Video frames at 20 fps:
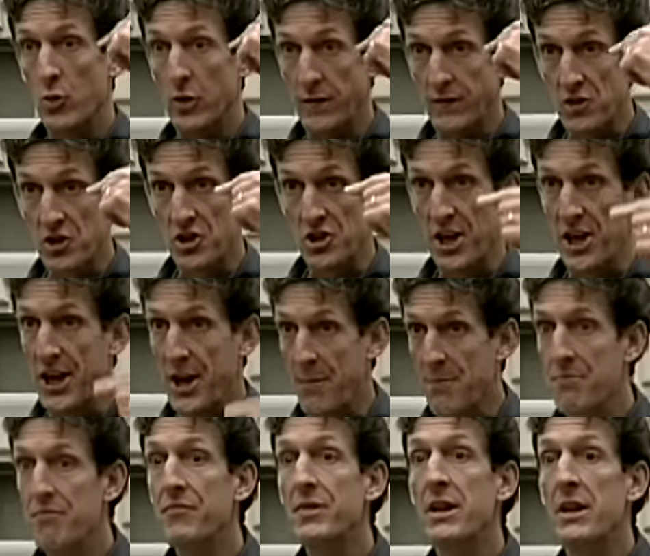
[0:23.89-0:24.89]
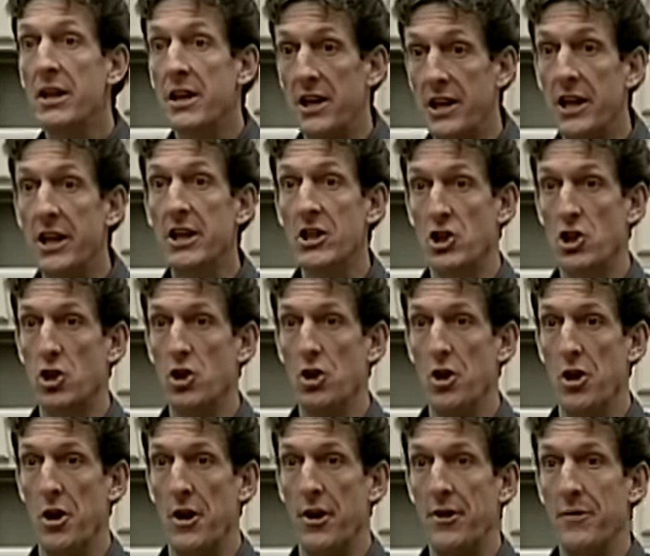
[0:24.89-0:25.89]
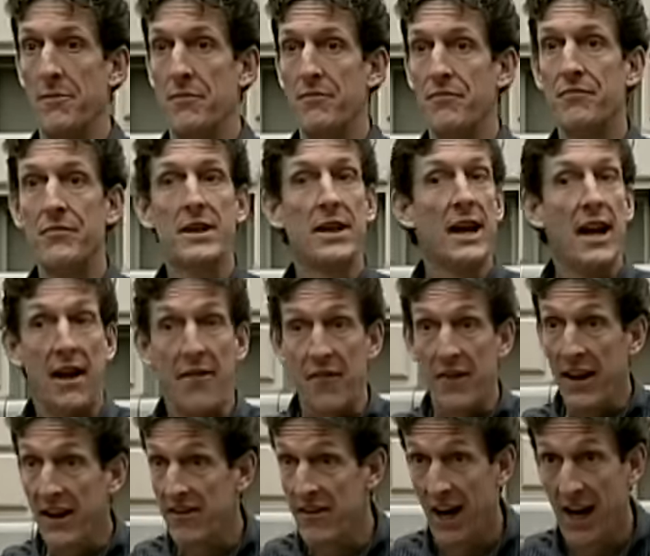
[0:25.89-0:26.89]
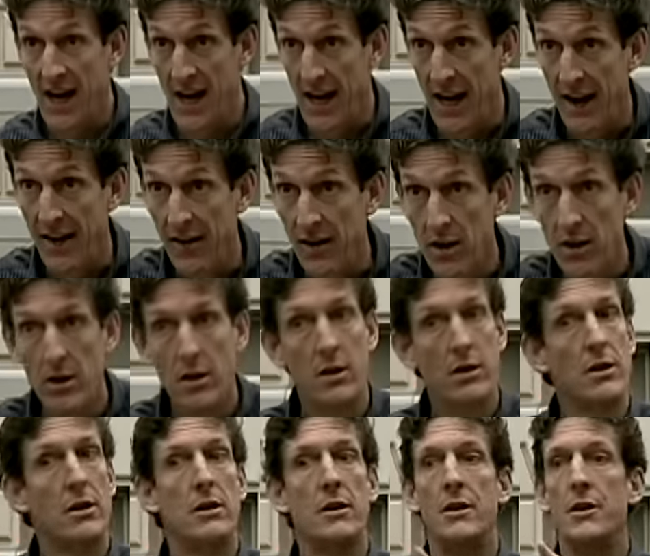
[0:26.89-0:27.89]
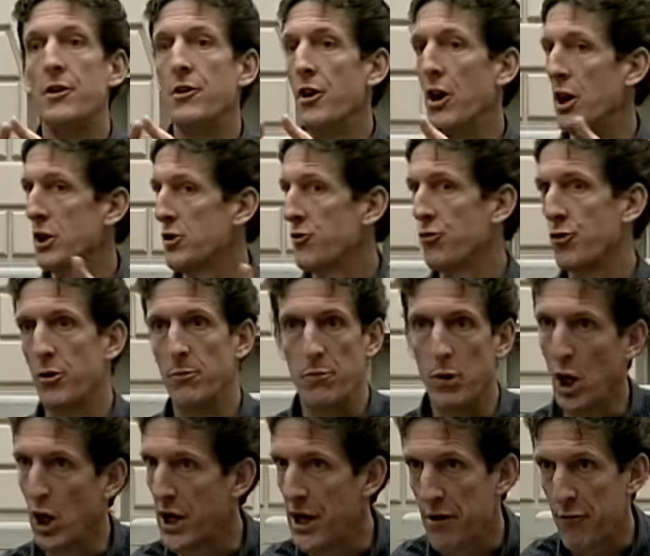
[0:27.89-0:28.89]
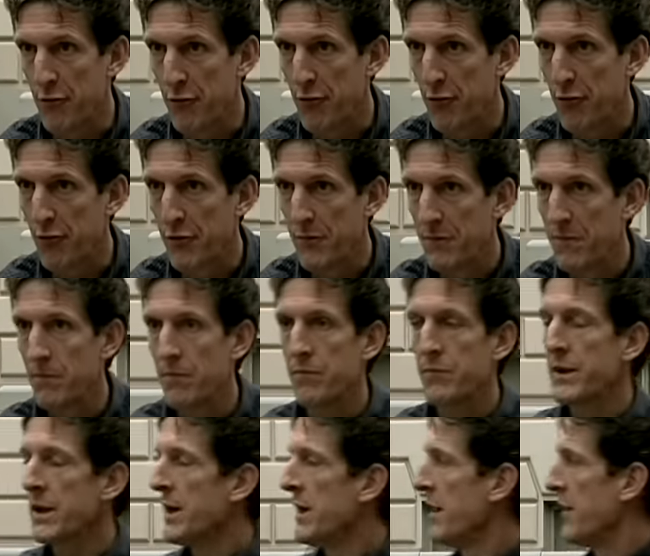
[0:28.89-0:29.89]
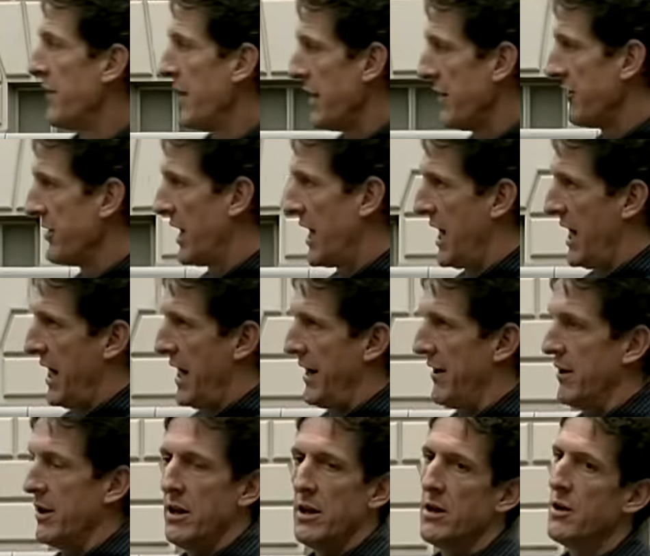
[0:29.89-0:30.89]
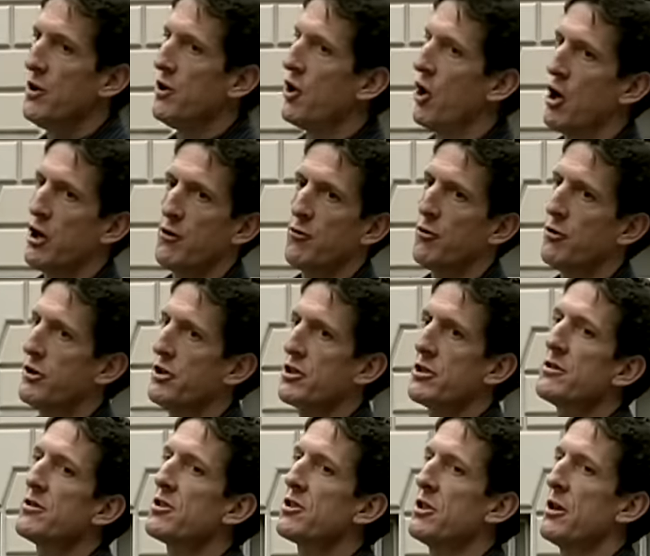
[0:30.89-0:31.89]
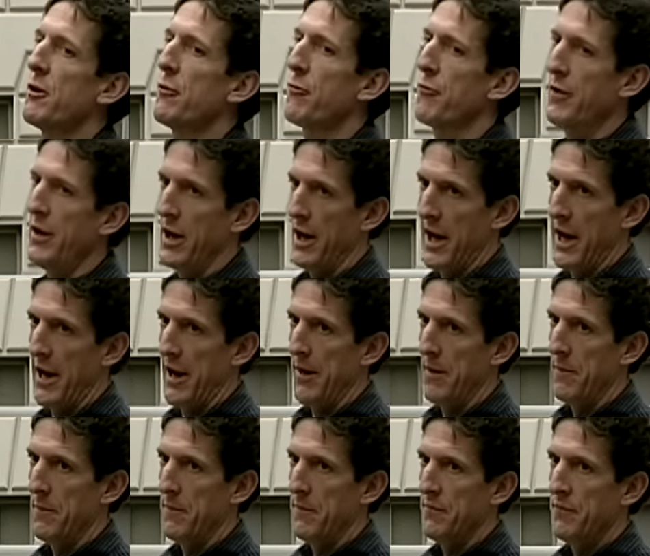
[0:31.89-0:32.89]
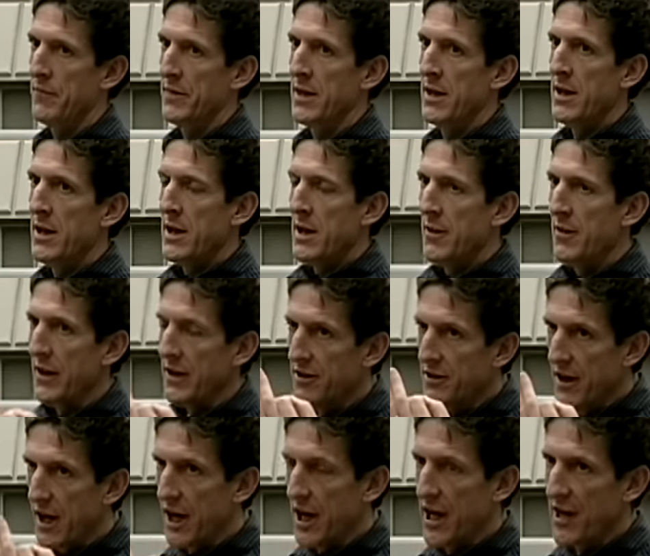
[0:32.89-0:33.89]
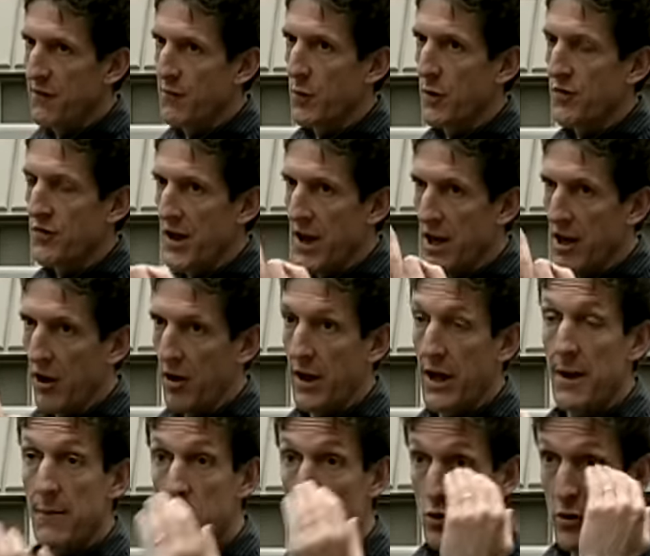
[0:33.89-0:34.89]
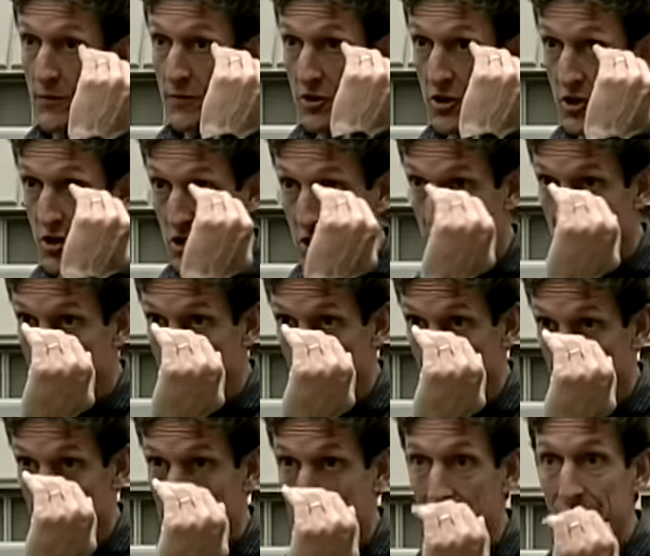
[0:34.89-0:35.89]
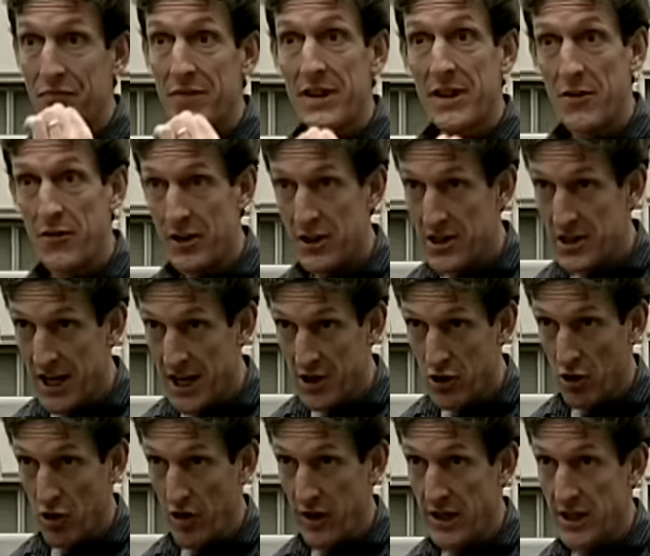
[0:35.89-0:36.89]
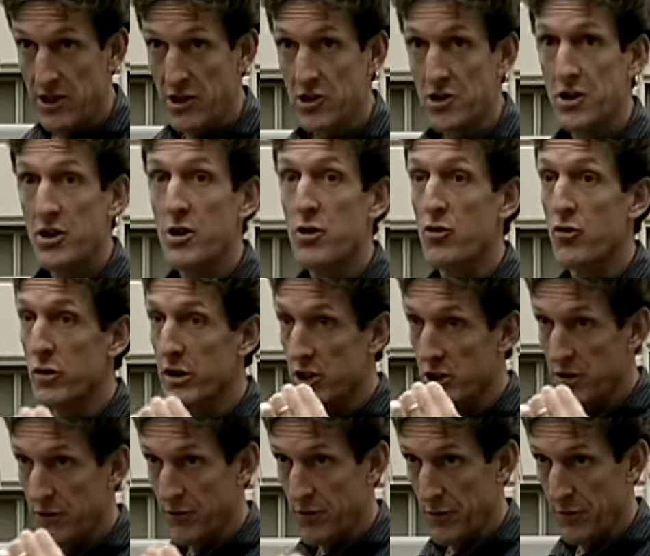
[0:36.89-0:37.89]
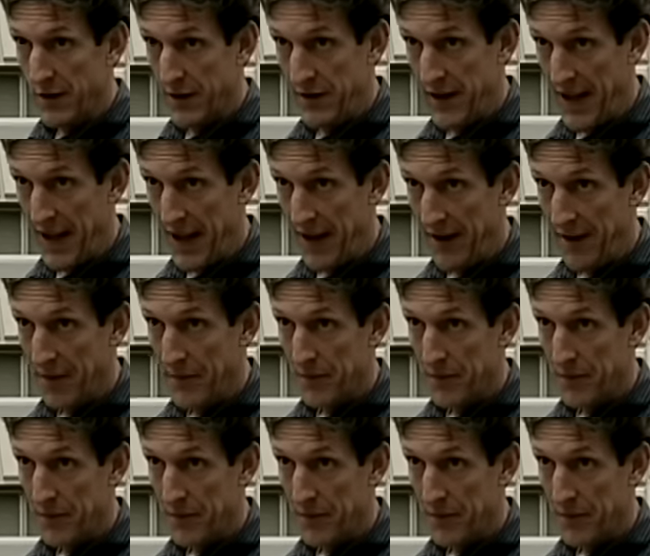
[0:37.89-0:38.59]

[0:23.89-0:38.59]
We've seen him. He is Lord." And they died, not for a belief. They died, not for a sincere feeling. They died for what they claimed to have seen, the dead Christ risen from the dead.